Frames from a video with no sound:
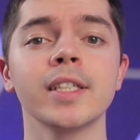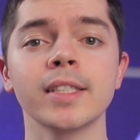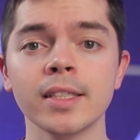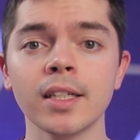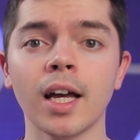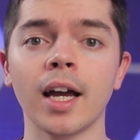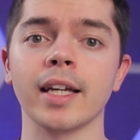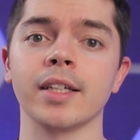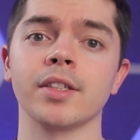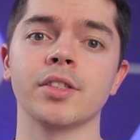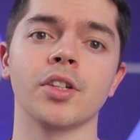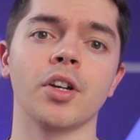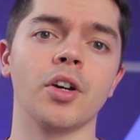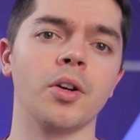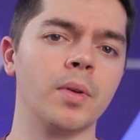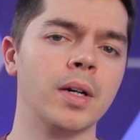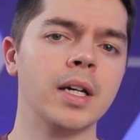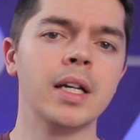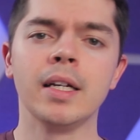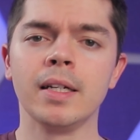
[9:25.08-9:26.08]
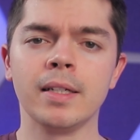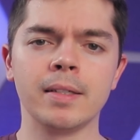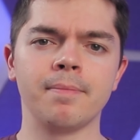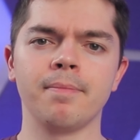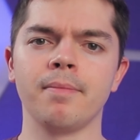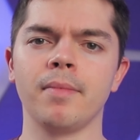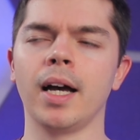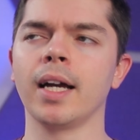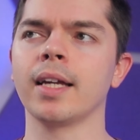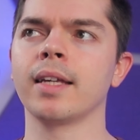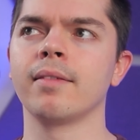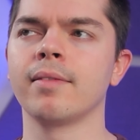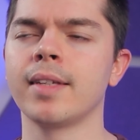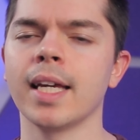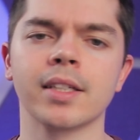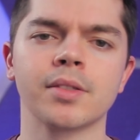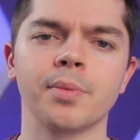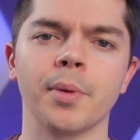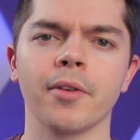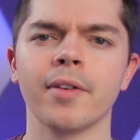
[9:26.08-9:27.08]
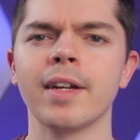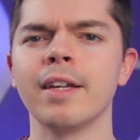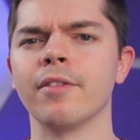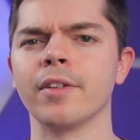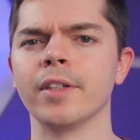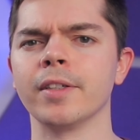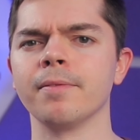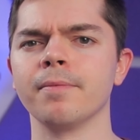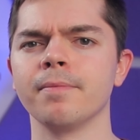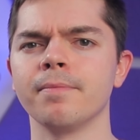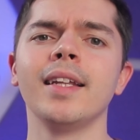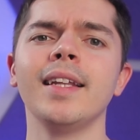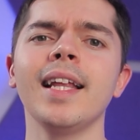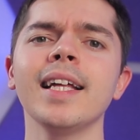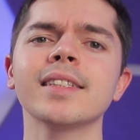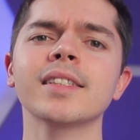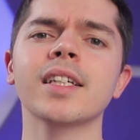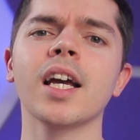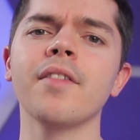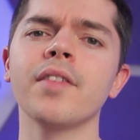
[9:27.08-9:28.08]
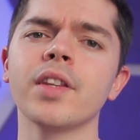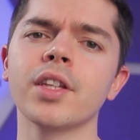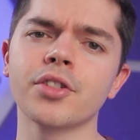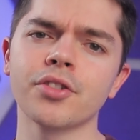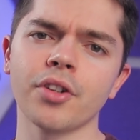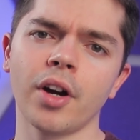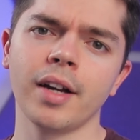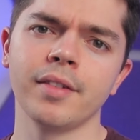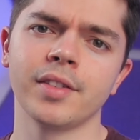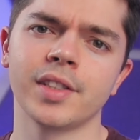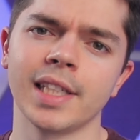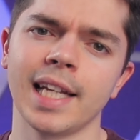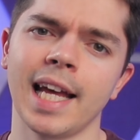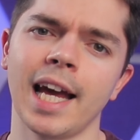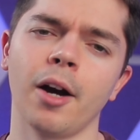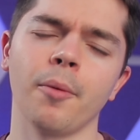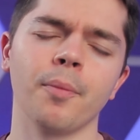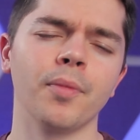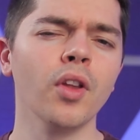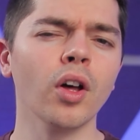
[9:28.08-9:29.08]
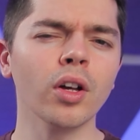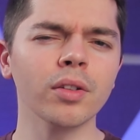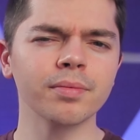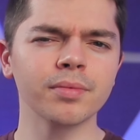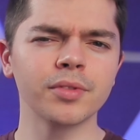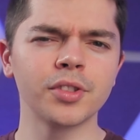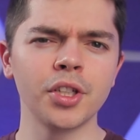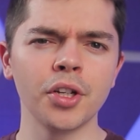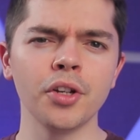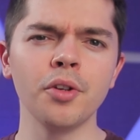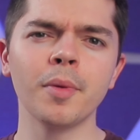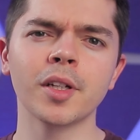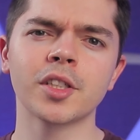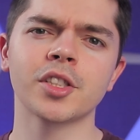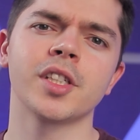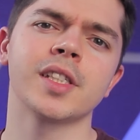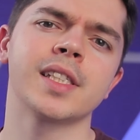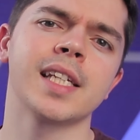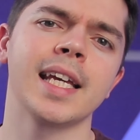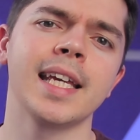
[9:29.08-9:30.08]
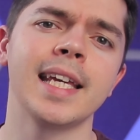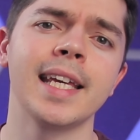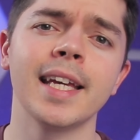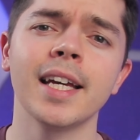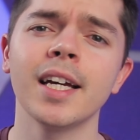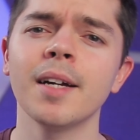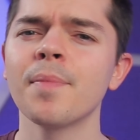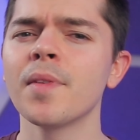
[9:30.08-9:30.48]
is nice, so I guess we're even. Let's cover the drives now. Not too much to say here.